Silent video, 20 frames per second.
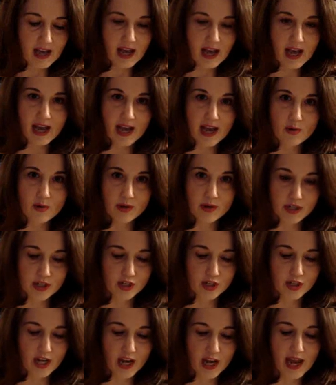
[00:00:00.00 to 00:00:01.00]
I
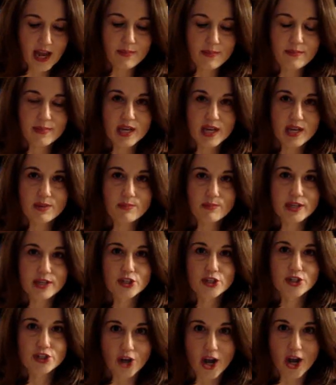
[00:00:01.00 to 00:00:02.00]
wish I may be
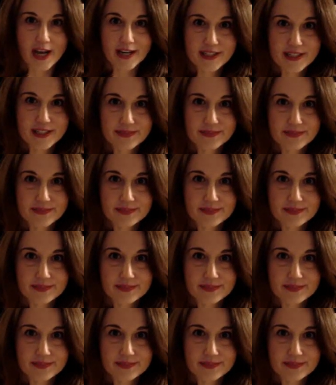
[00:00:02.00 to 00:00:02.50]
shot."